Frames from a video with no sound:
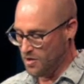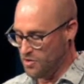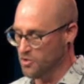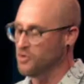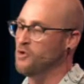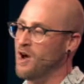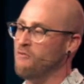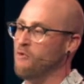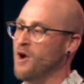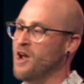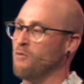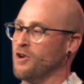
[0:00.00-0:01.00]
You who have
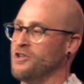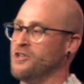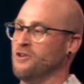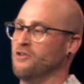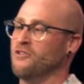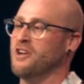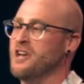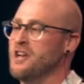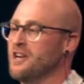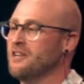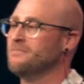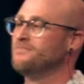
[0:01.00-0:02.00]
wayward children in
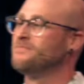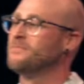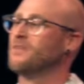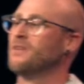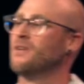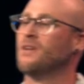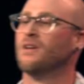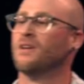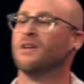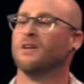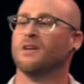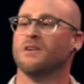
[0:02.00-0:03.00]
here,
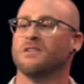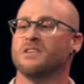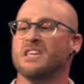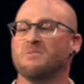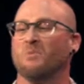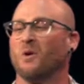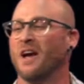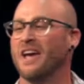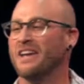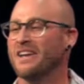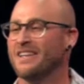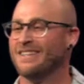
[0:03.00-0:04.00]
keep praying.